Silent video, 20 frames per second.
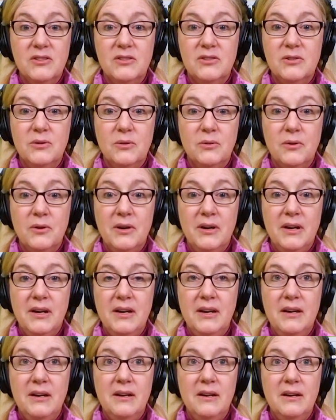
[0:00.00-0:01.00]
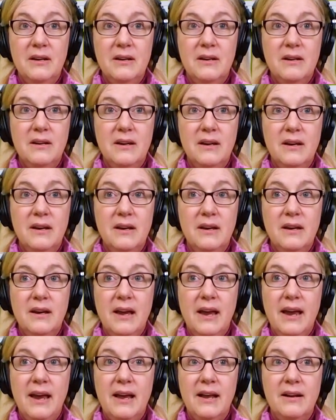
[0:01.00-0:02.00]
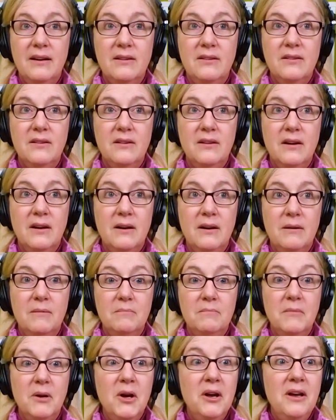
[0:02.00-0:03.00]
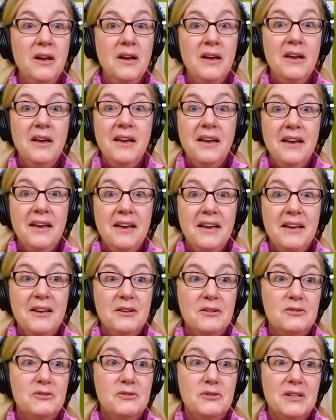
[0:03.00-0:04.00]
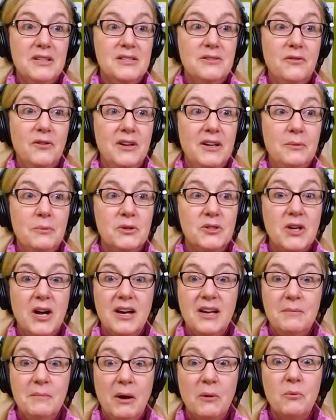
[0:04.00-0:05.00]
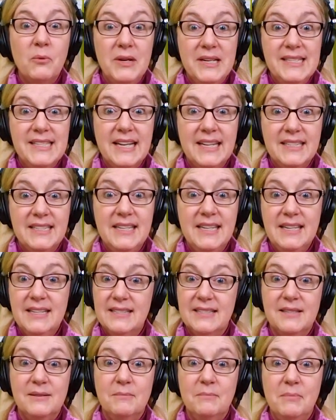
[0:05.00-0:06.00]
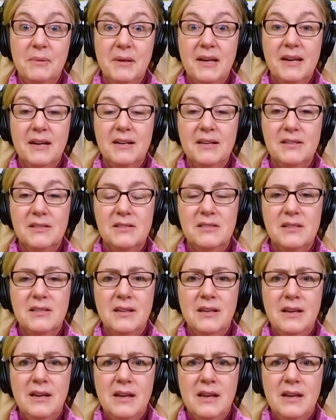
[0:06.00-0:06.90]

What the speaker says: the story, and it's funny we're talking about resenteeism because